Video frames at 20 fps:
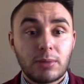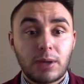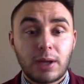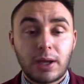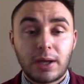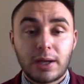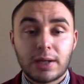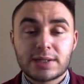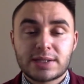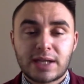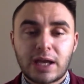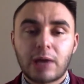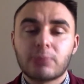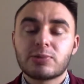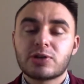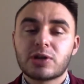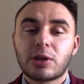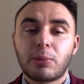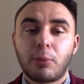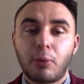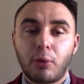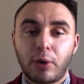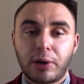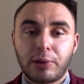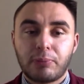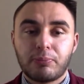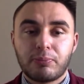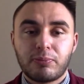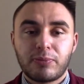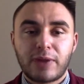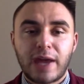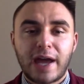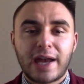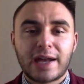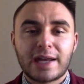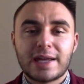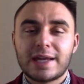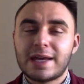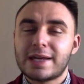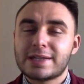And it is come to the point that
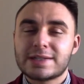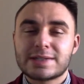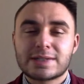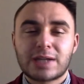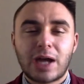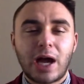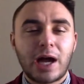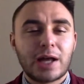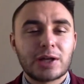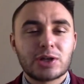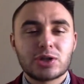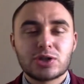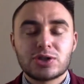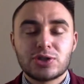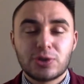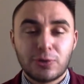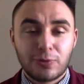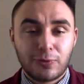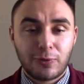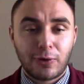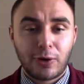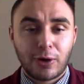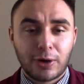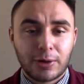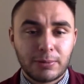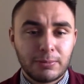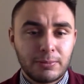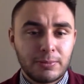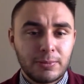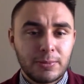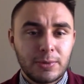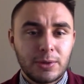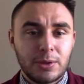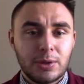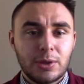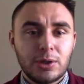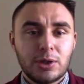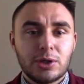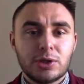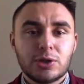it has gotten too far,
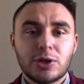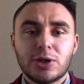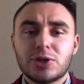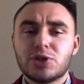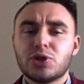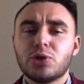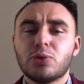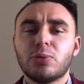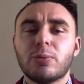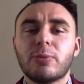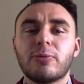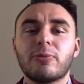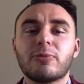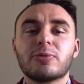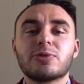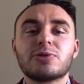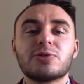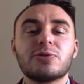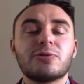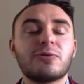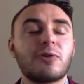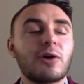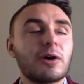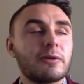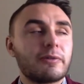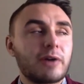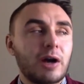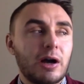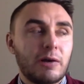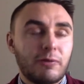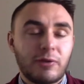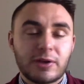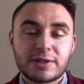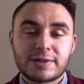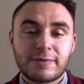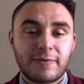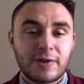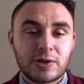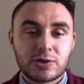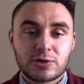too far of conflict
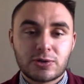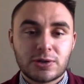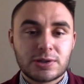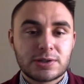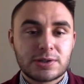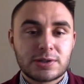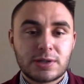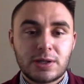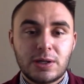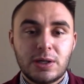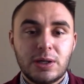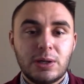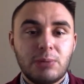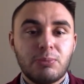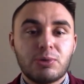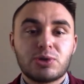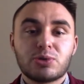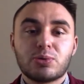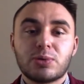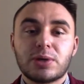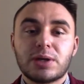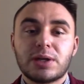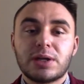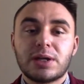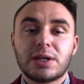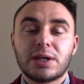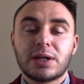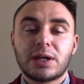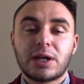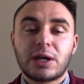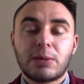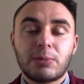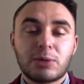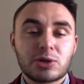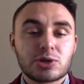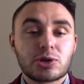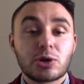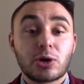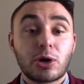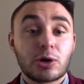of interest between
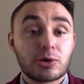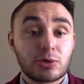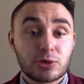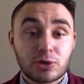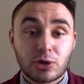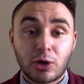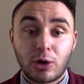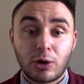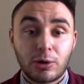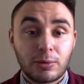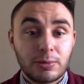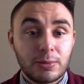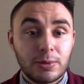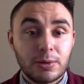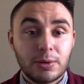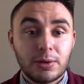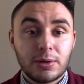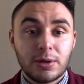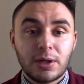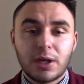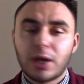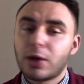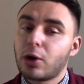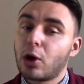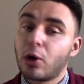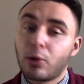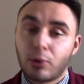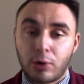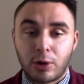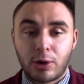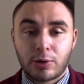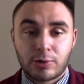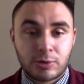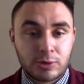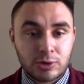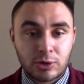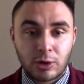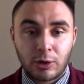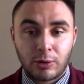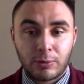Commissioner Hunter Schaal and owner Hunter
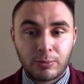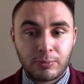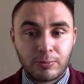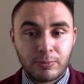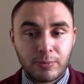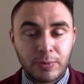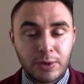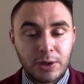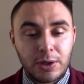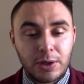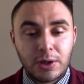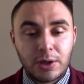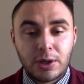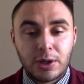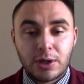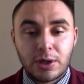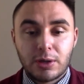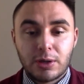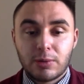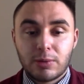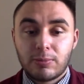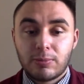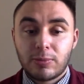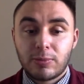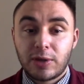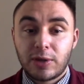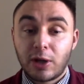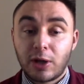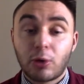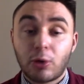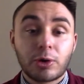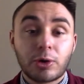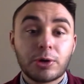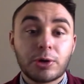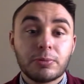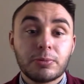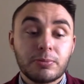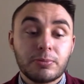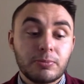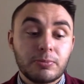Schaal. The
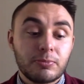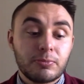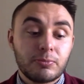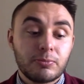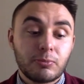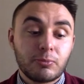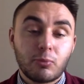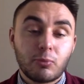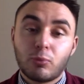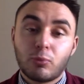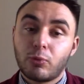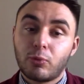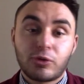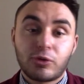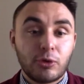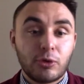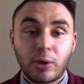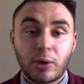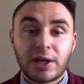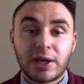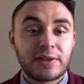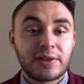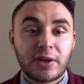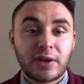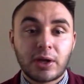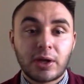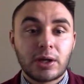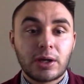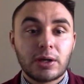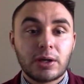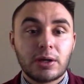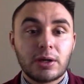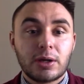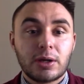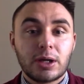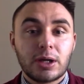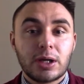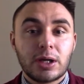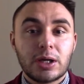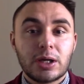owner will do anything
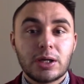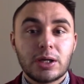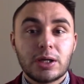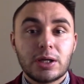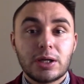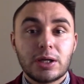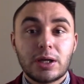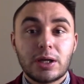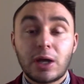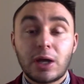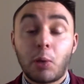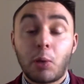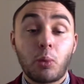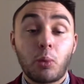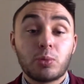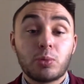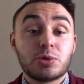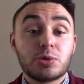and